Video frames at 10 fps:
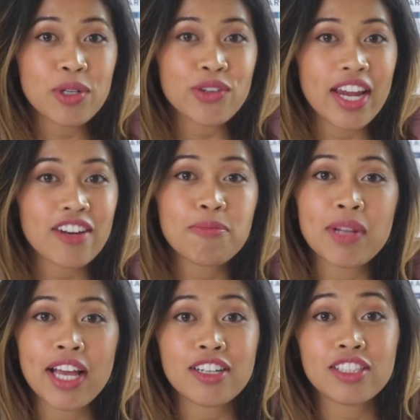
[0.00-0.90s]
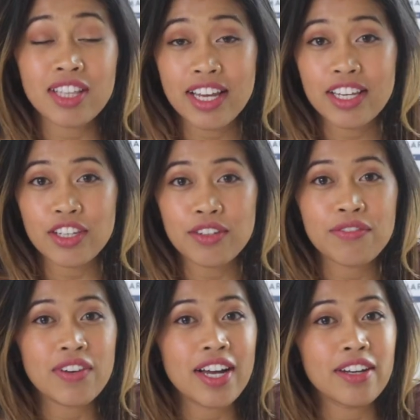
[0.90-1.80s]
I help creative planners like
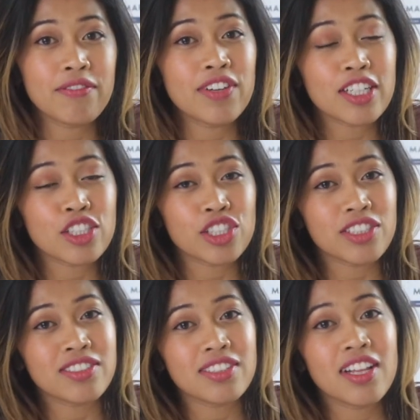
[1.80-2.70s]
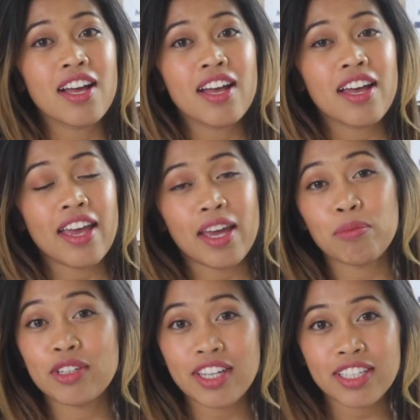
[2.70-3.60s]
you find functional
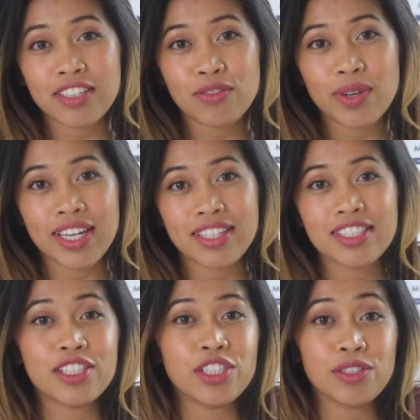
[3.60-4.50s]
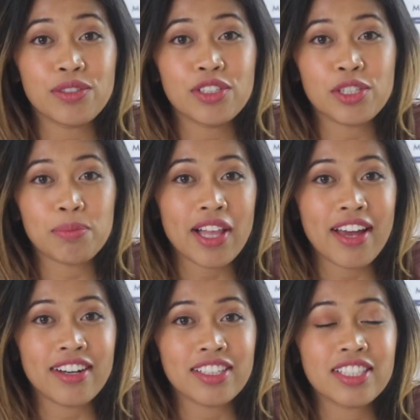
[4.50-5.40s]
and productive ways to use your
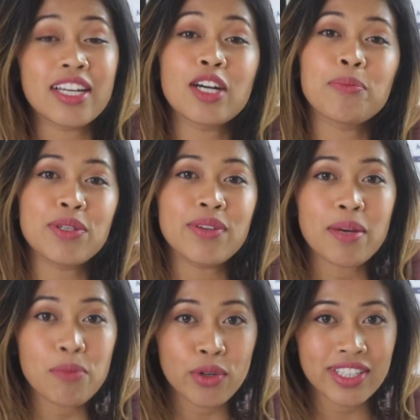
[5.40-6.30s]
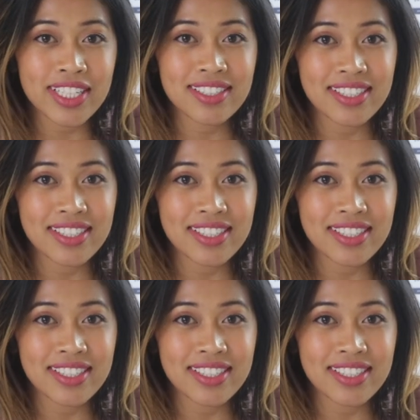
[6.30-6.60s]
planners to help you get more